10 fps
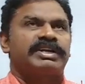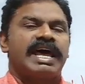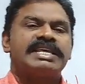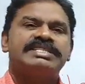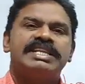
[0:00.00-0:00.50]

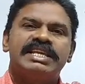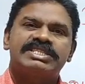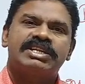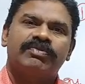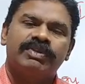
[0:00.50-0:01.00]

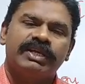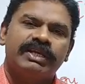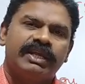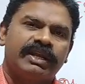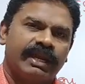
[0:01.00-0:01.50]
translation of the
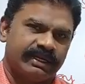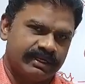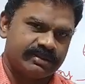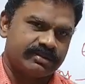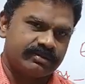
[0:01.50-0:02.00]
Indian
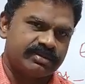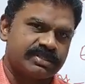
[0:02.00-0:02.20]
writings.